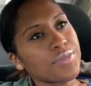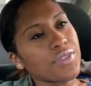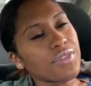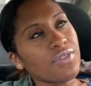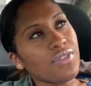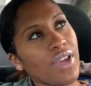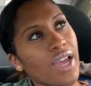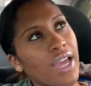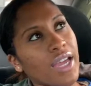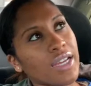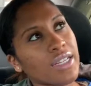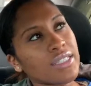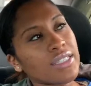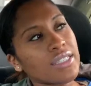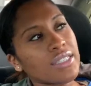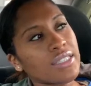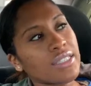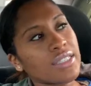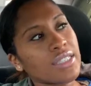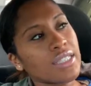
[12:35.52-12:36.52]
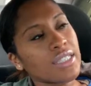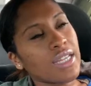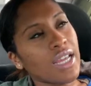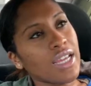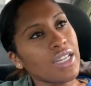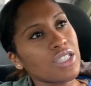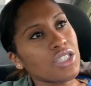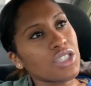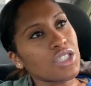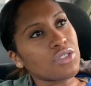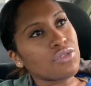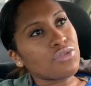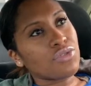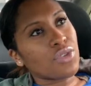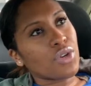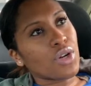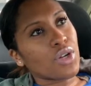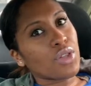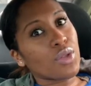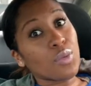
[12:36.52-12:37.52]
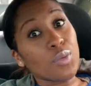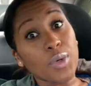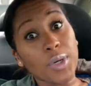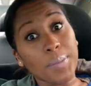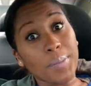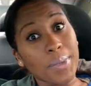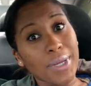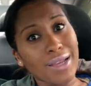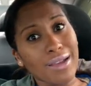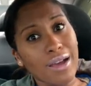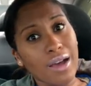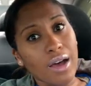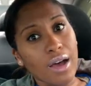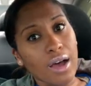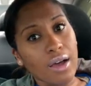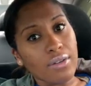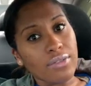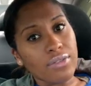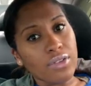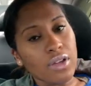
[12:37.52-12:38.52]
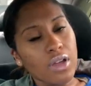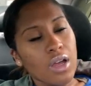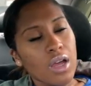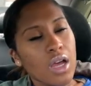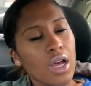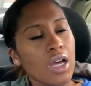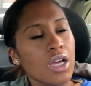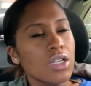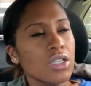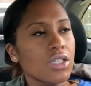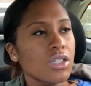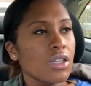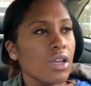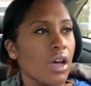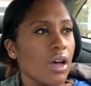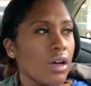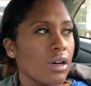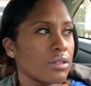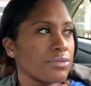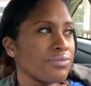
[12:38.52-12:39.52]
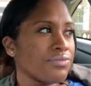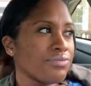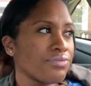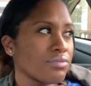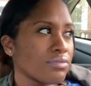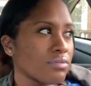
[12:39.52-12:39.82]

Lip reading: vaccination for the whooping cough. So